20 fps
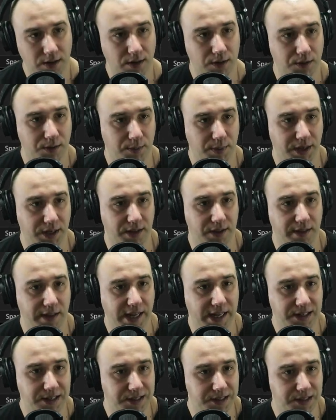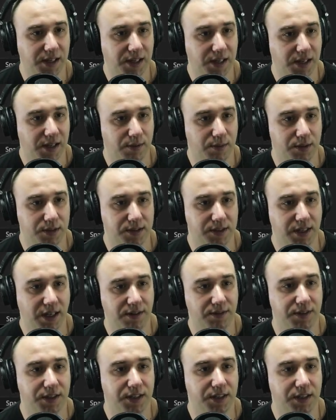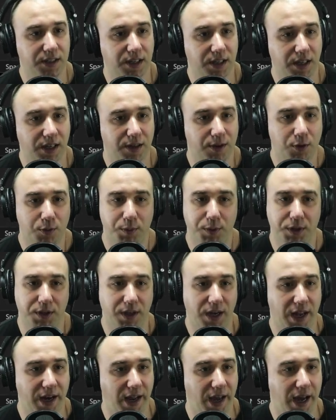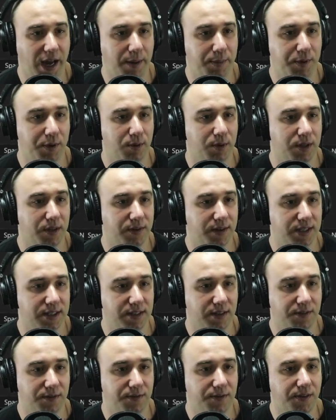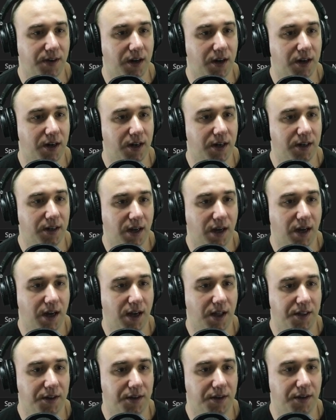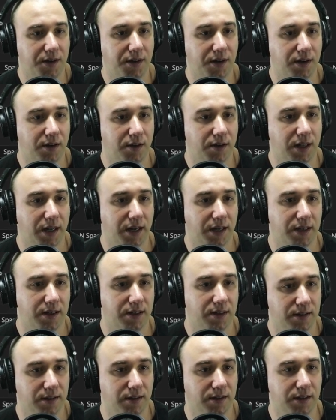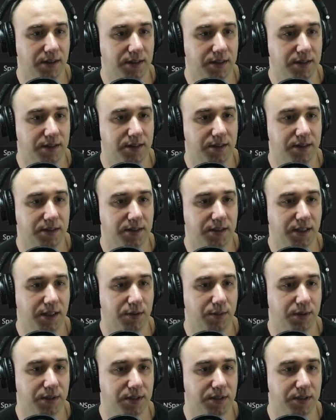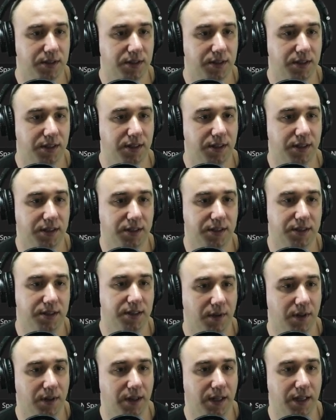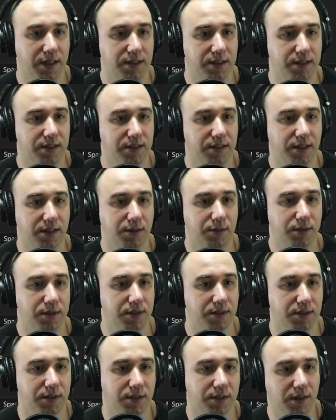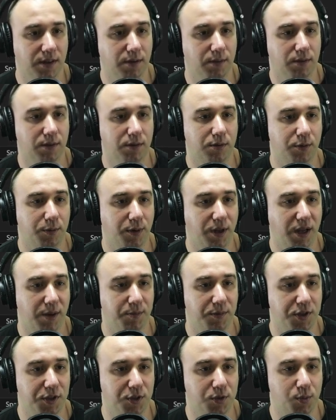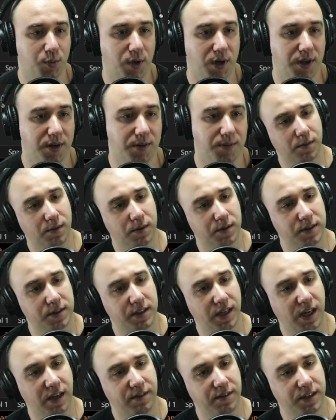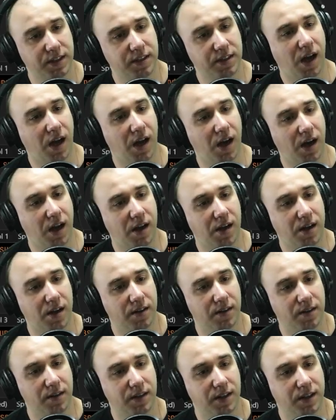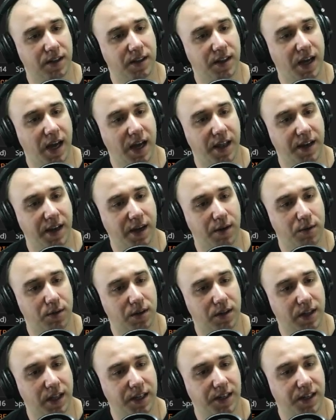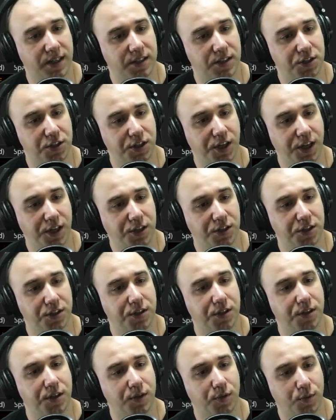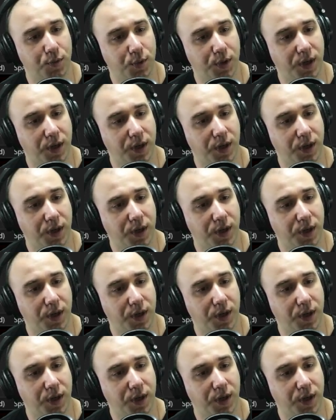make it let? We'll save it, it'll be unhappy. What if I say var, other, or like this sequence is let's sequence. We'll rename this one, we'll save it. Ah, look at that. Now it'll let us change it if we